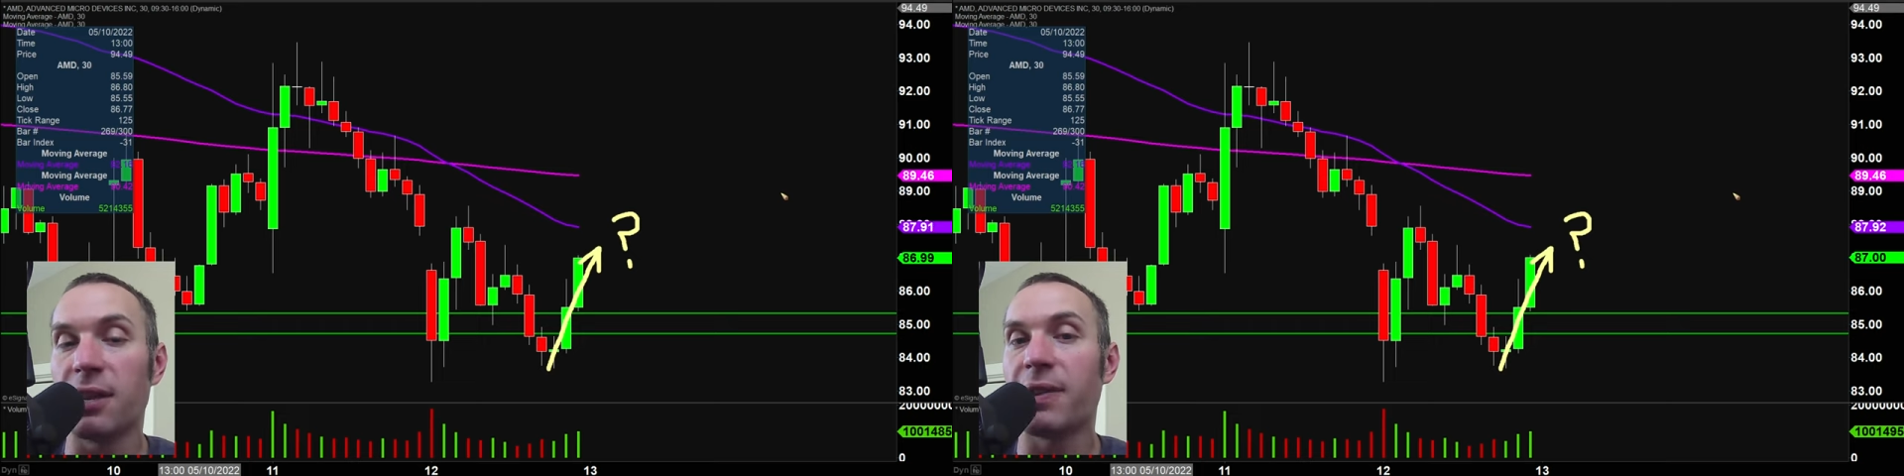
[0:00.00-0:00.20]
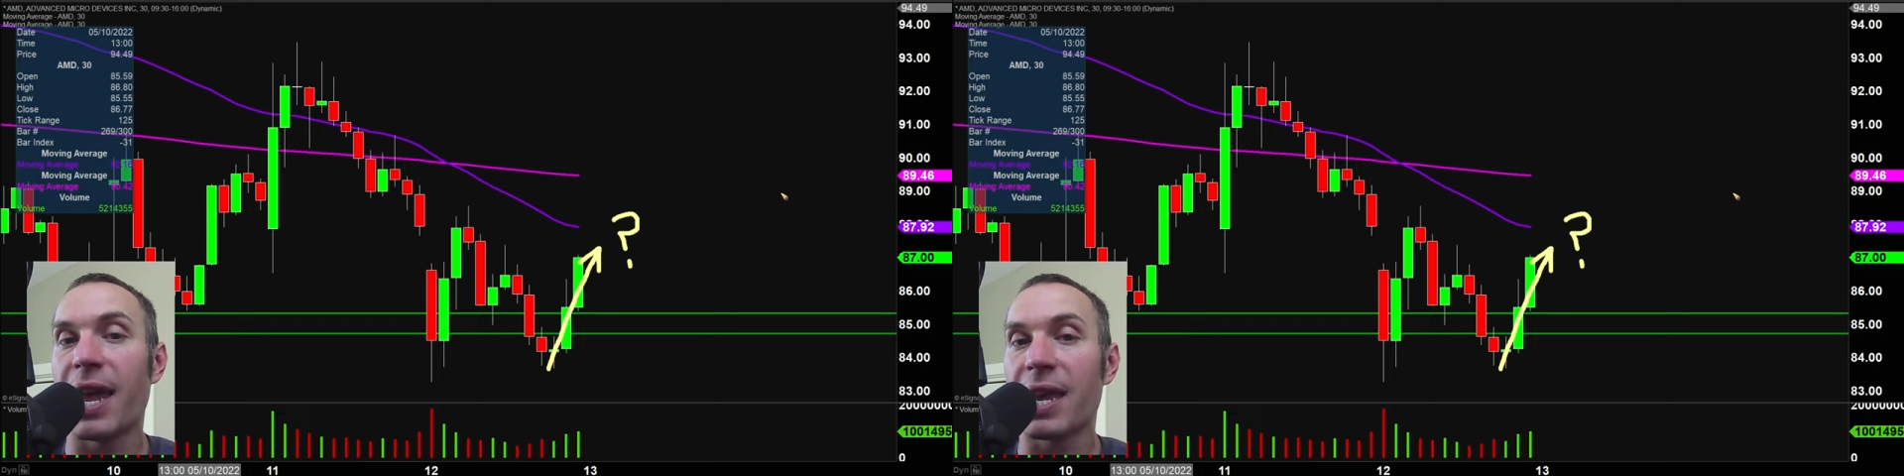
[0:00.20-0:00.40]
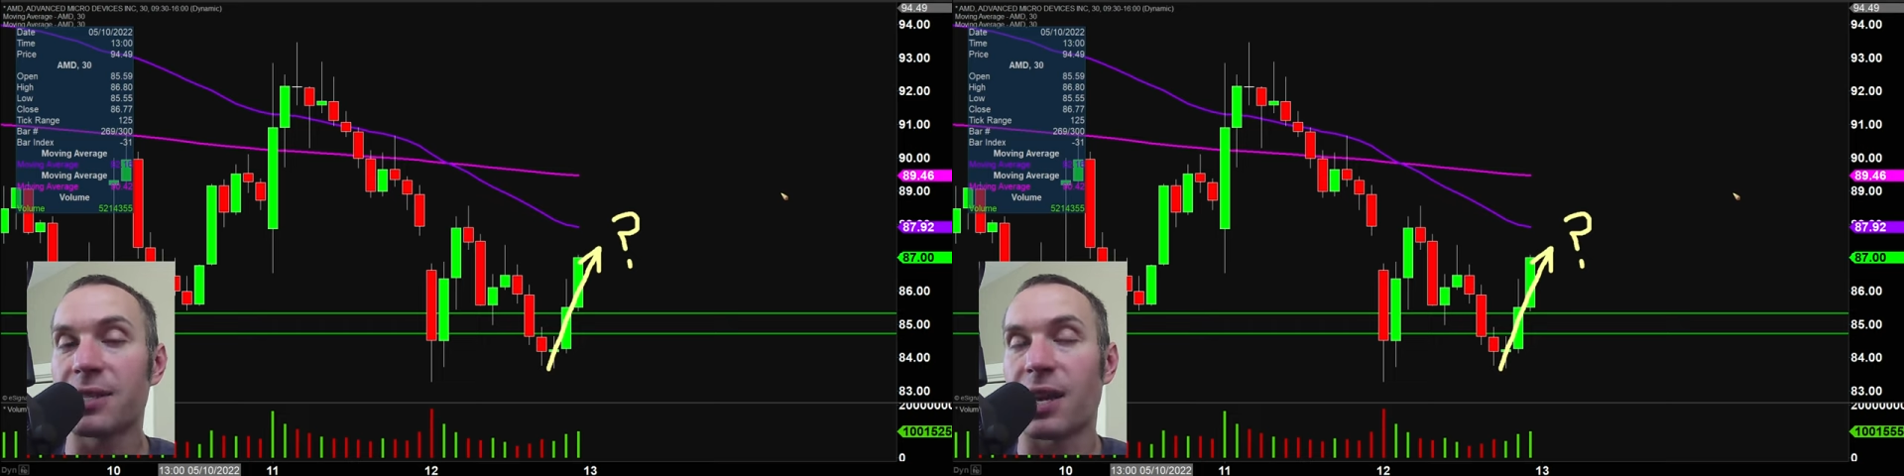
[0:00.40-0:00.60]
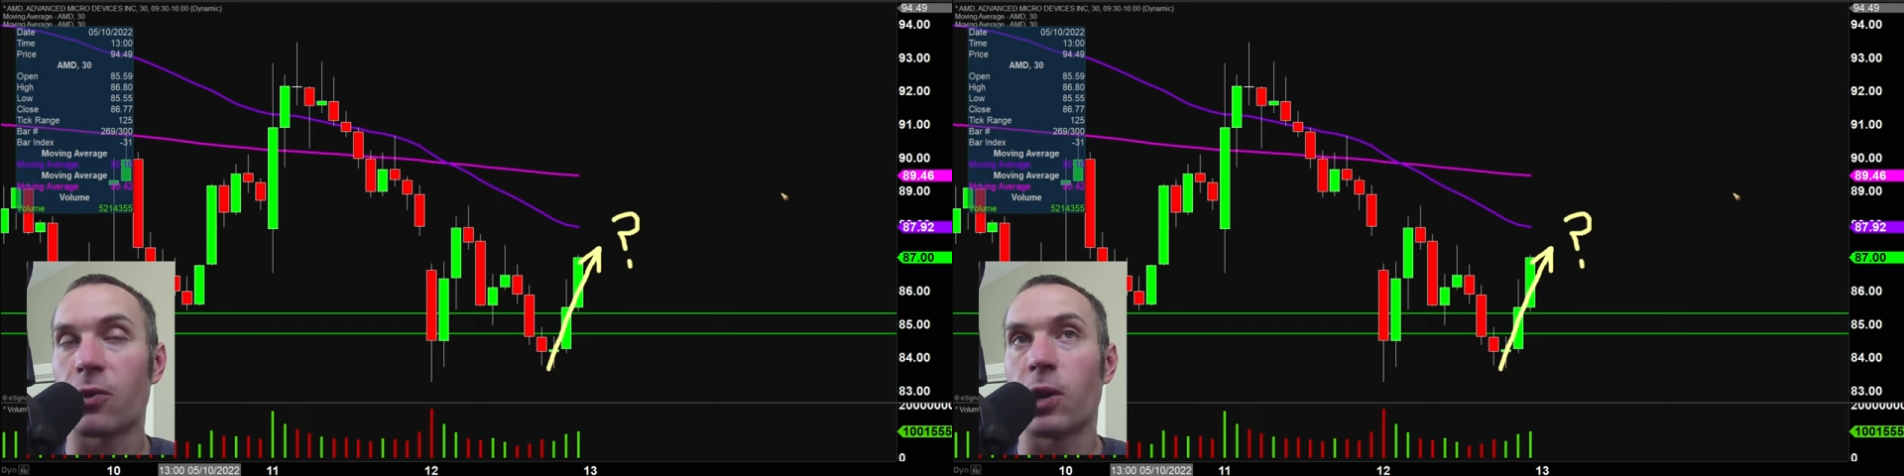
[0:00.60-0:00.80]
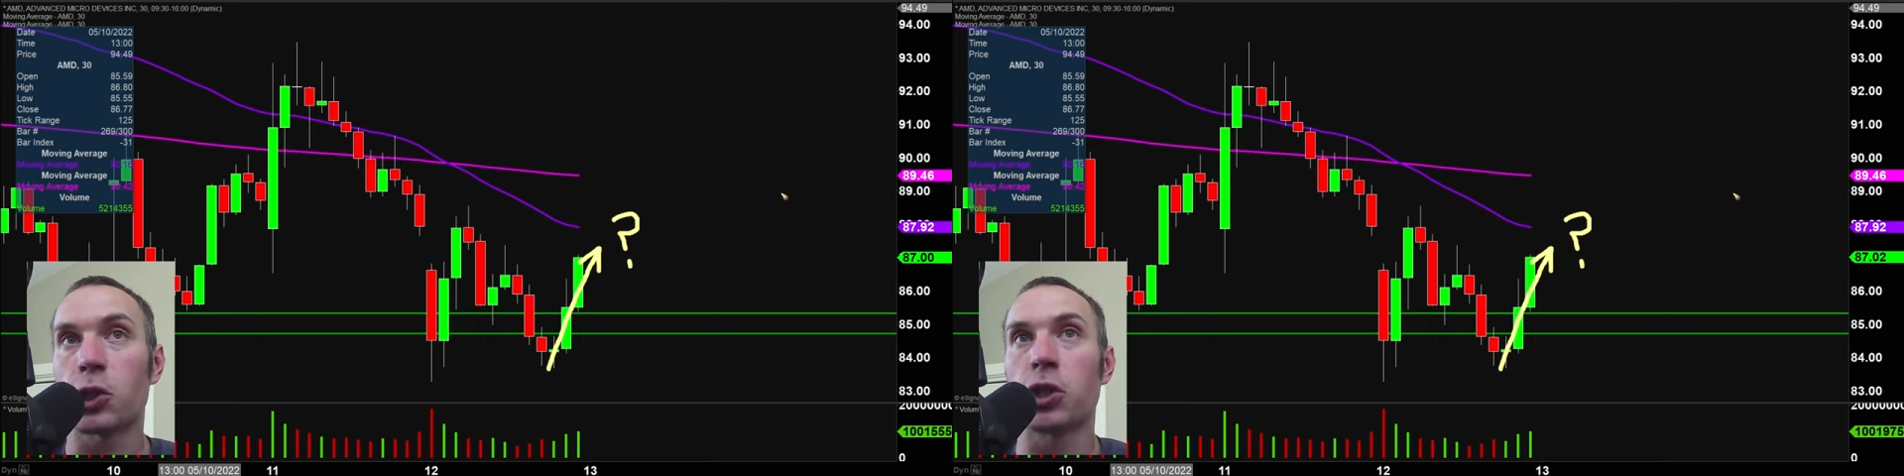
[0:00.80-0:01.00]
even ask that
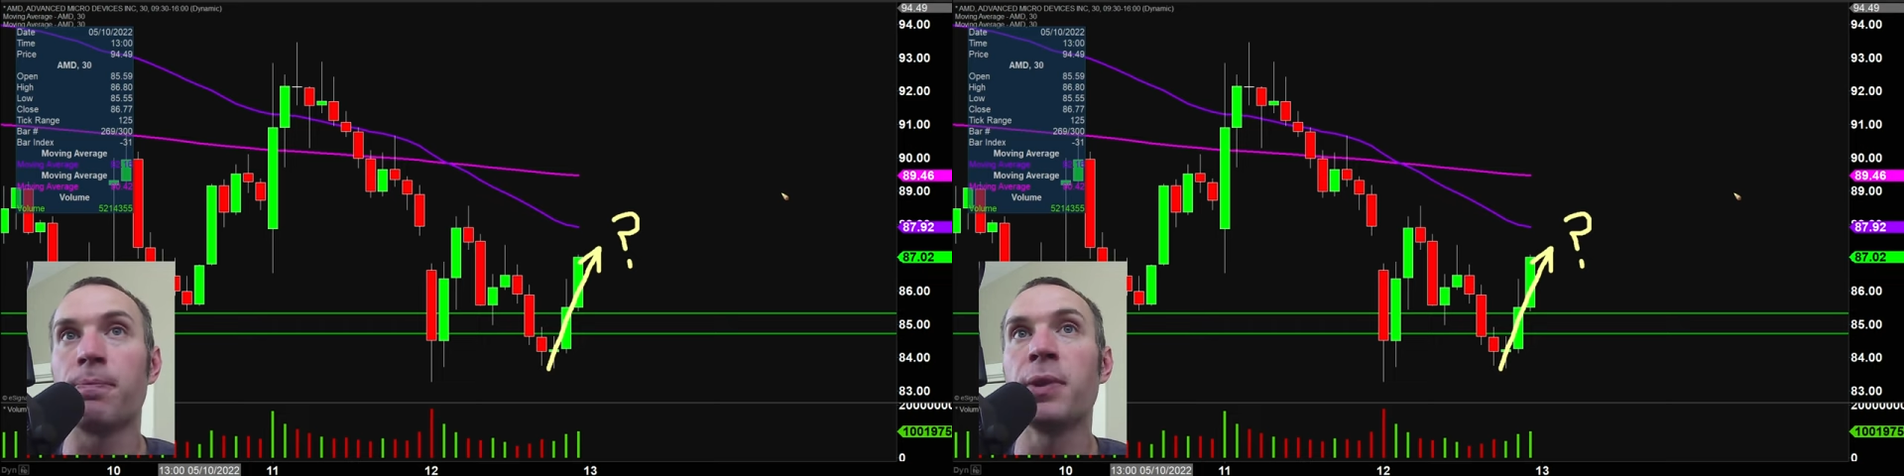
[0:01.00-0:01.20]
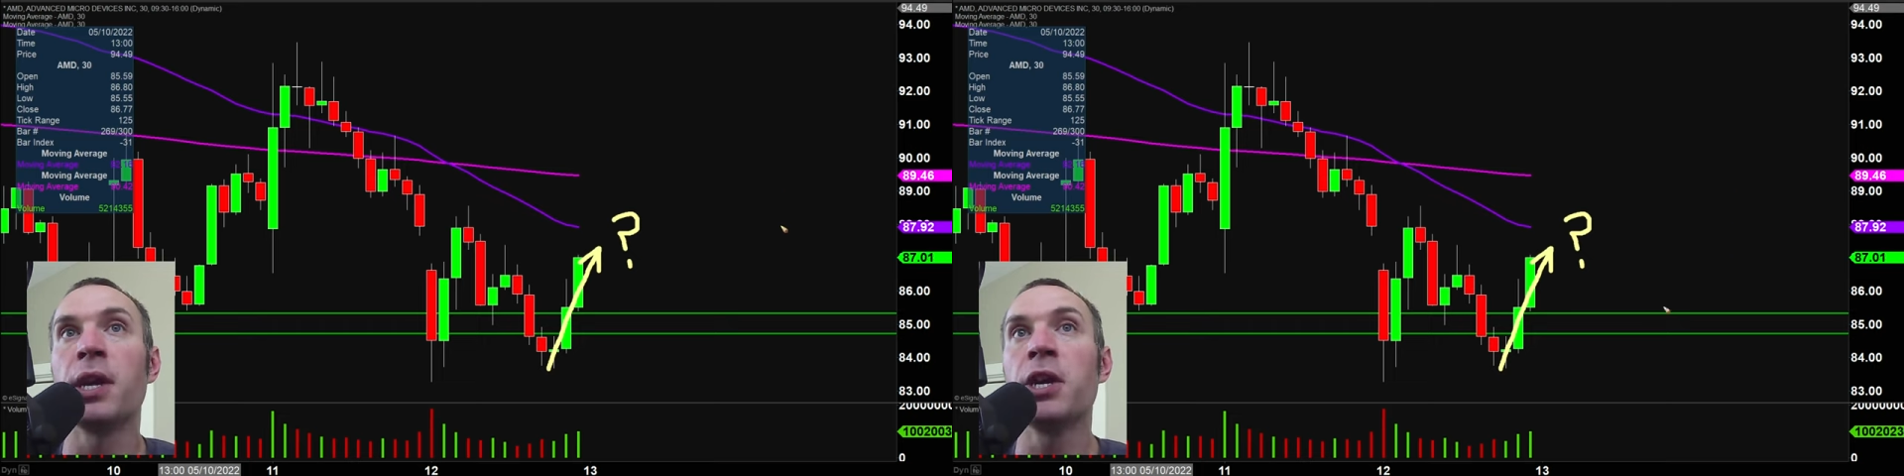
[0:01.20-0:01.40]
question.